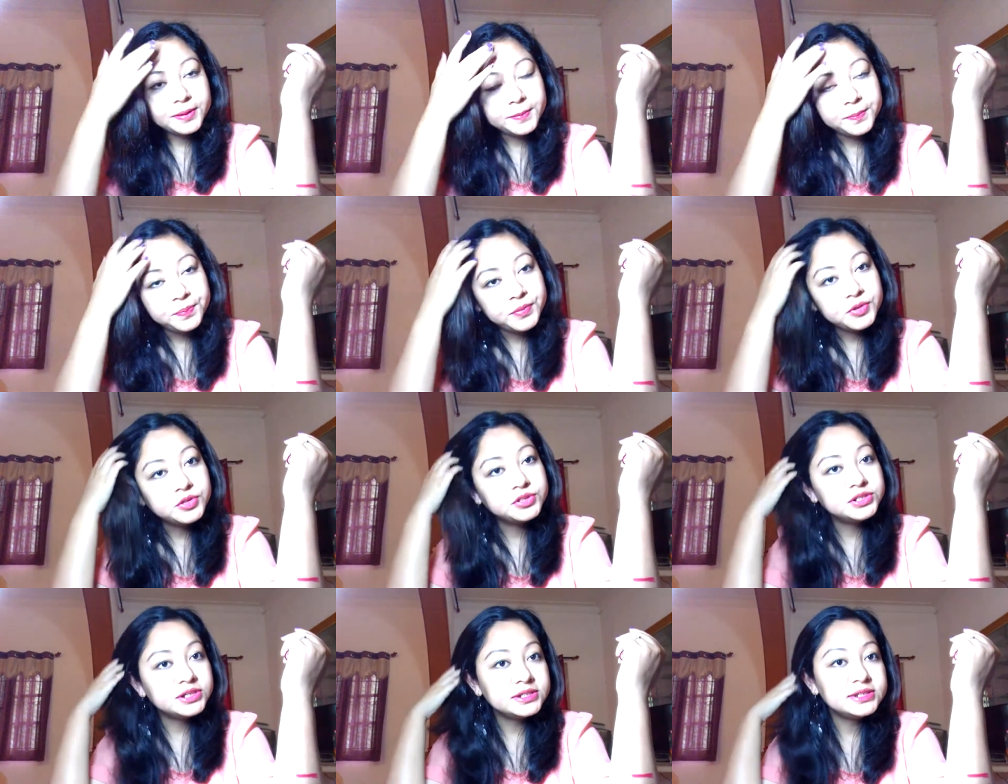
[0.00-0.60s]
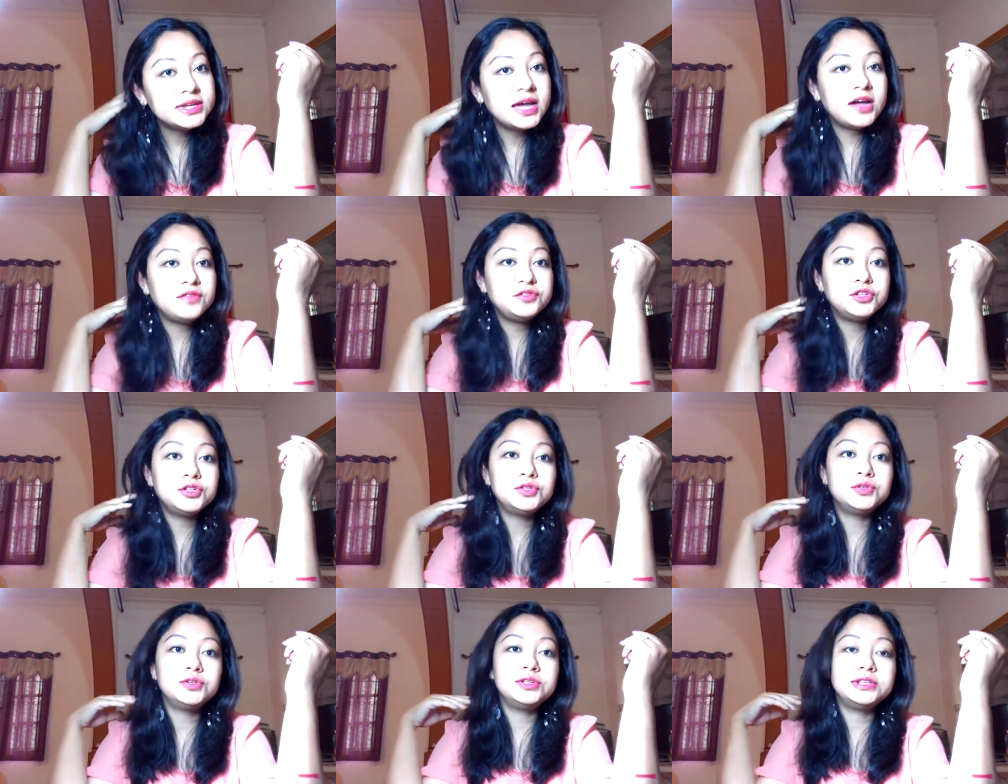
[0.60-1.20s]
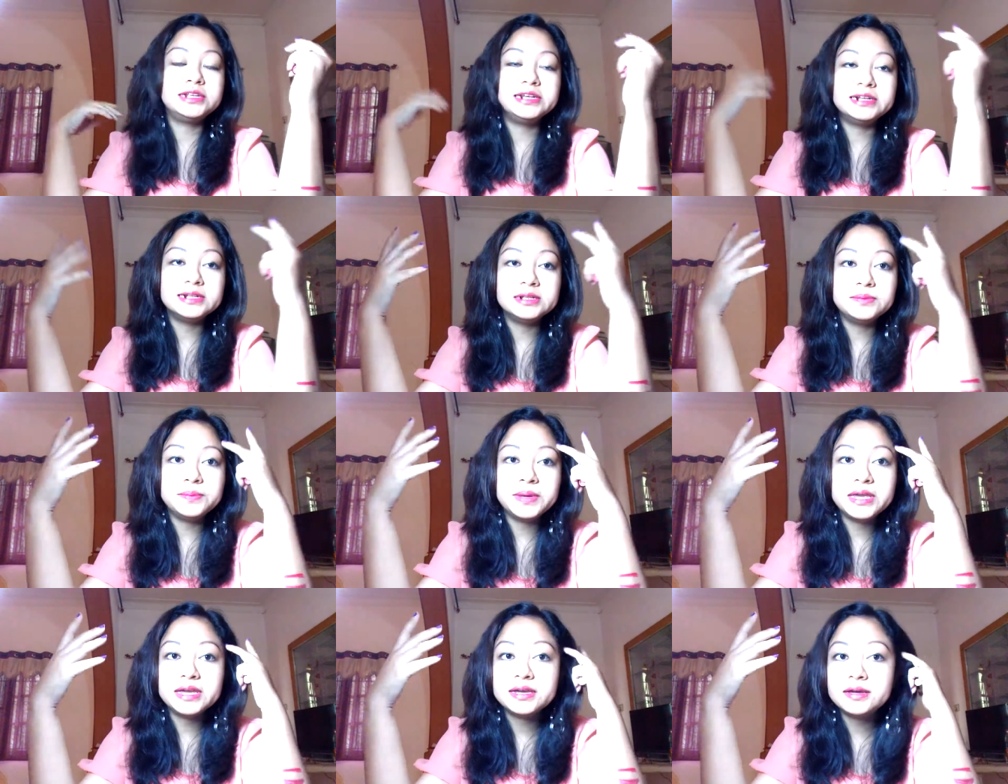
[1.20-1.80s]
You just have to do a little
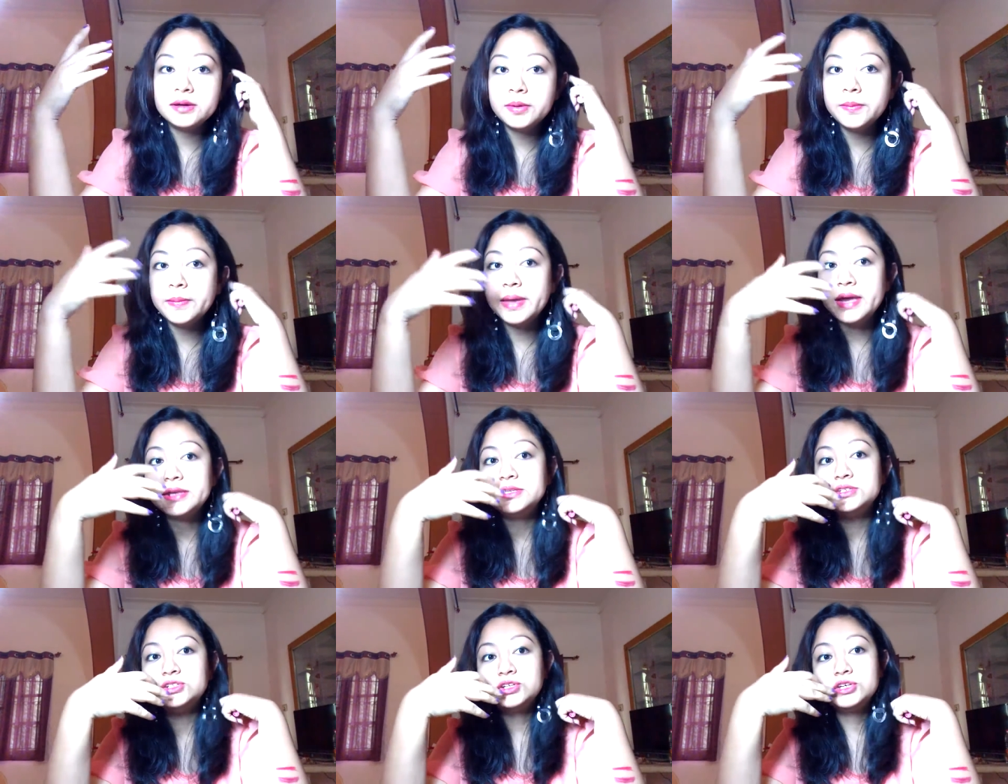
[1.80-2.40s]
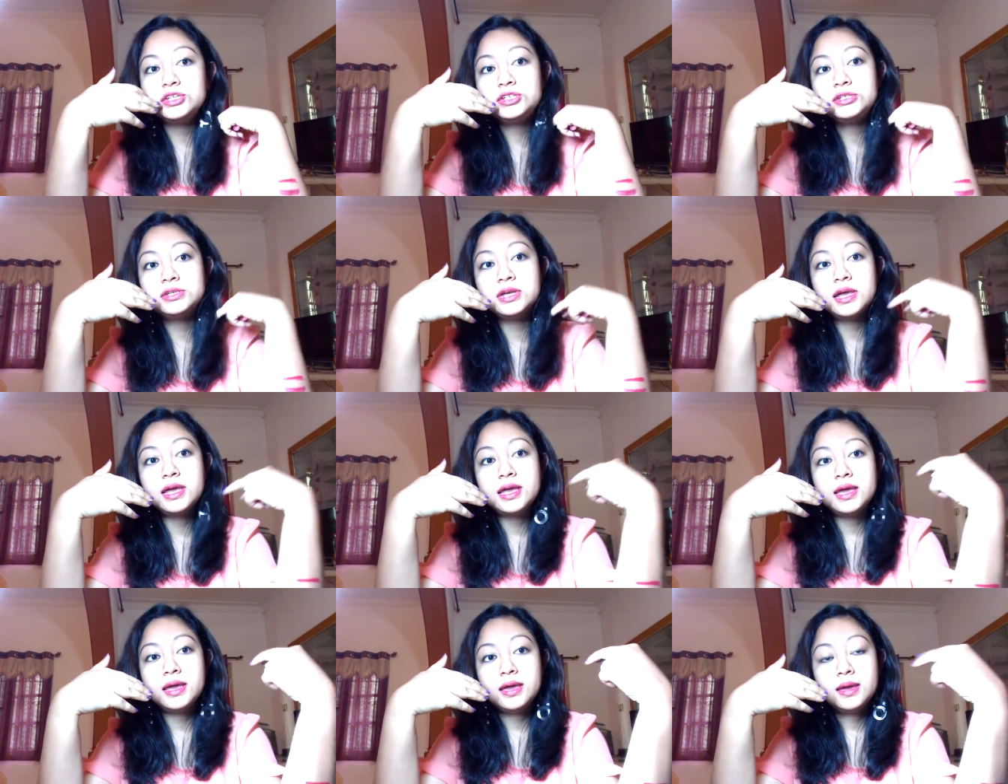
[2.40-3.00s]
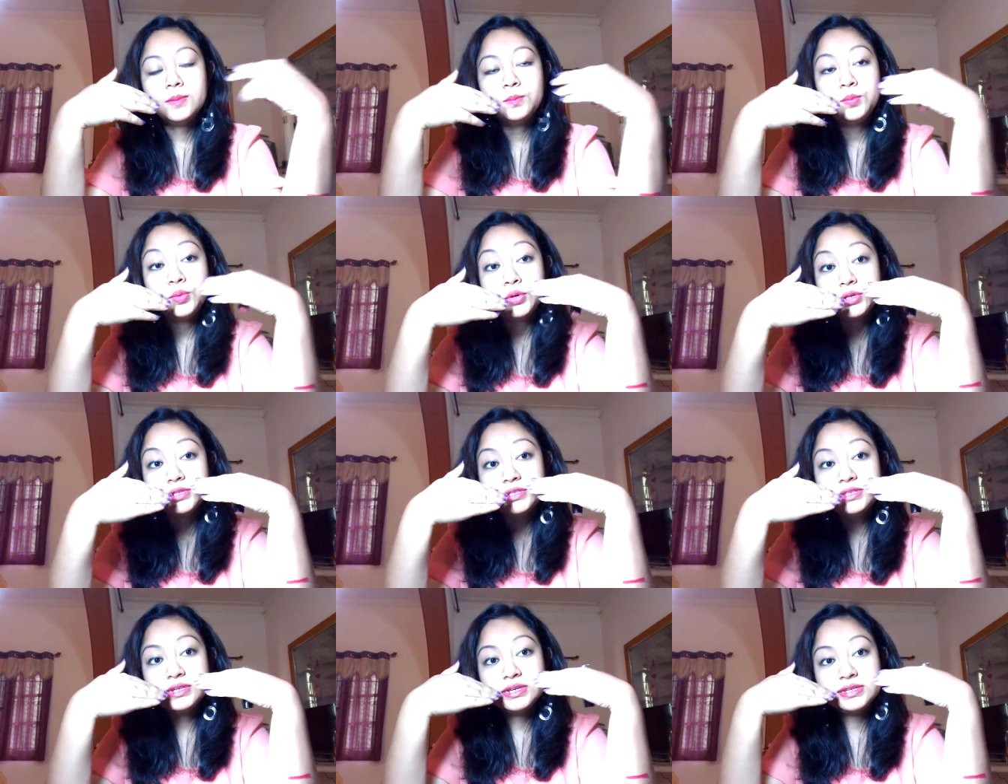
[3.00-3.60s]
makeup and just put
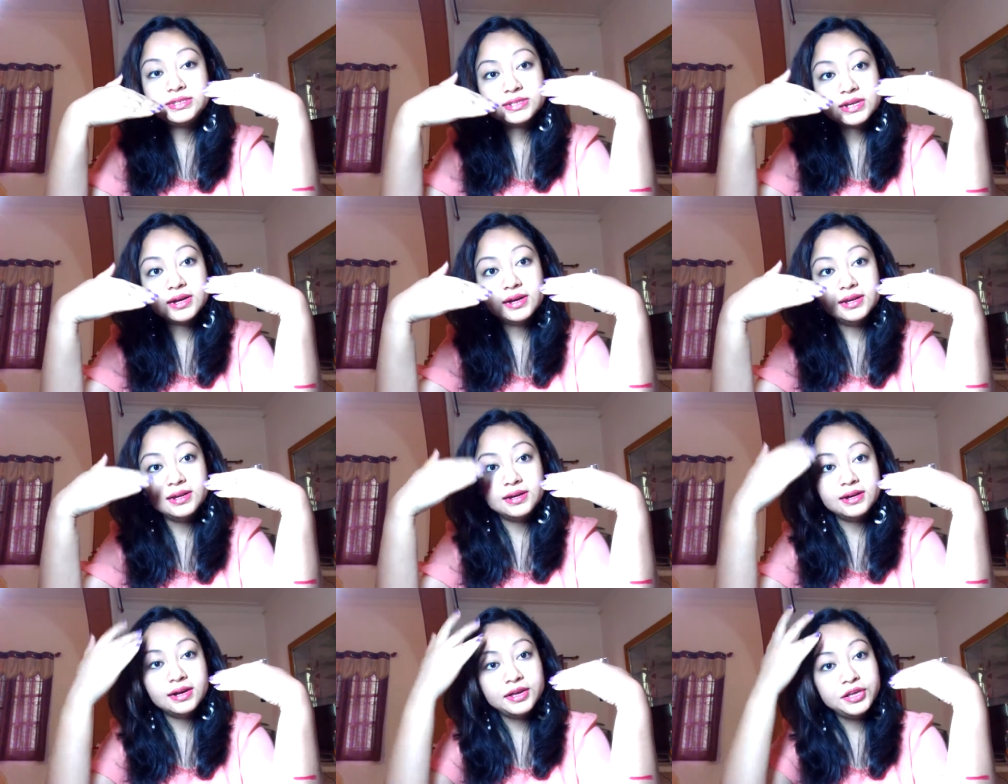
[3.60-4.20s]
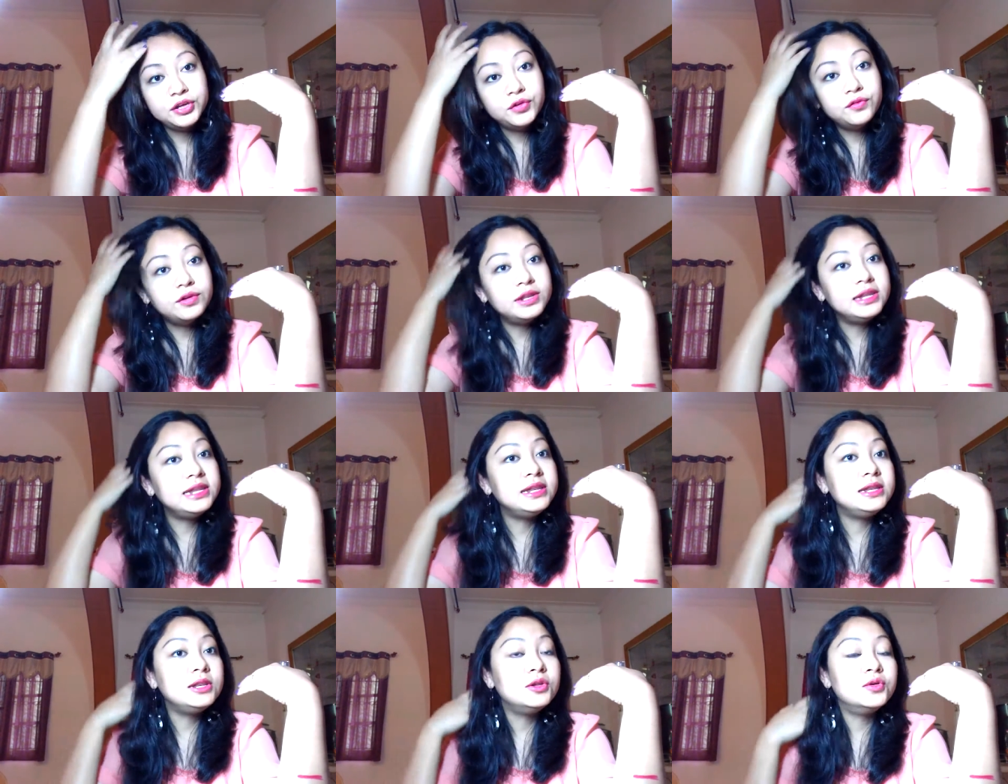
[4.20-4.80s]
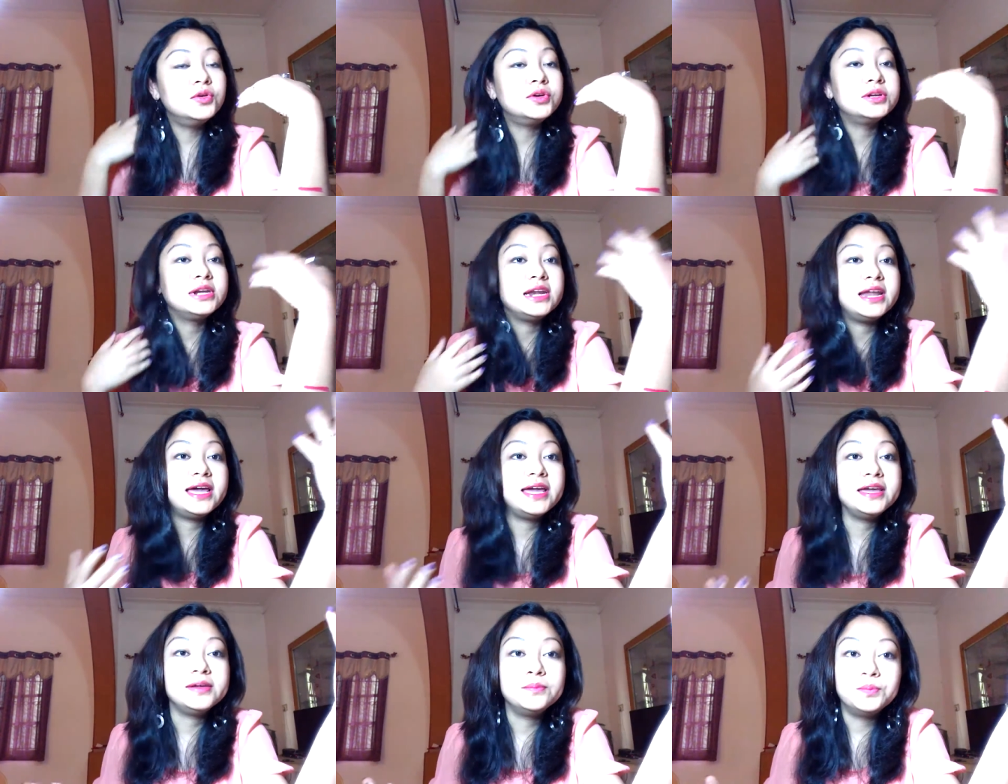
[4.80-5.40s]
this color, you will look
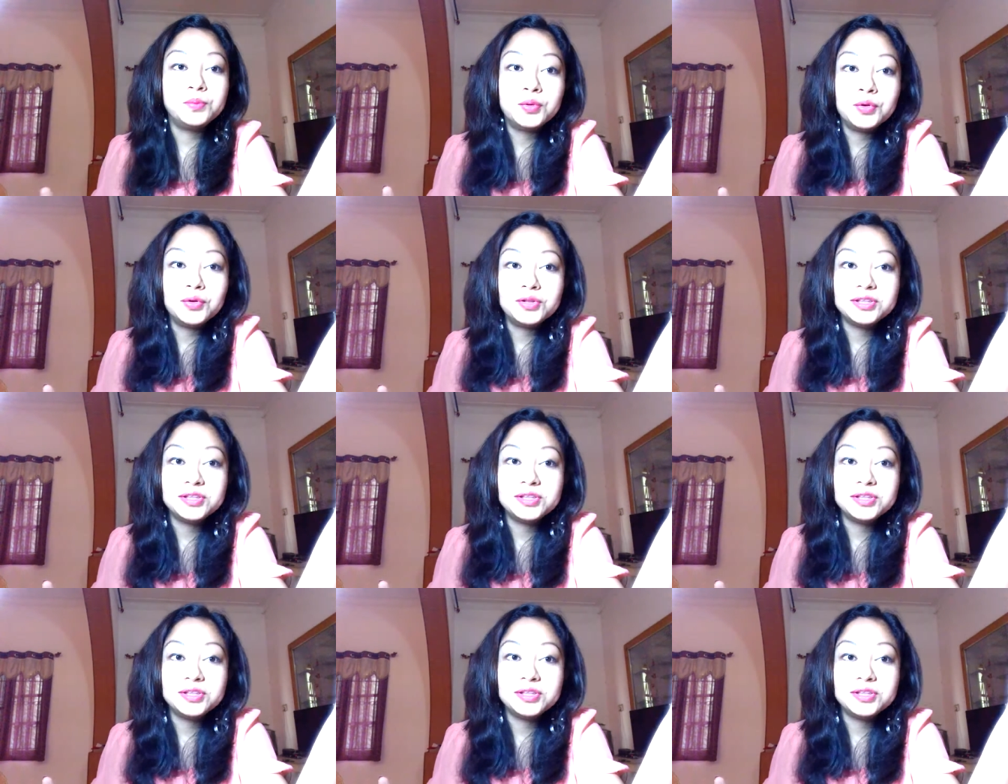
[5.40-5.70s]
like bold and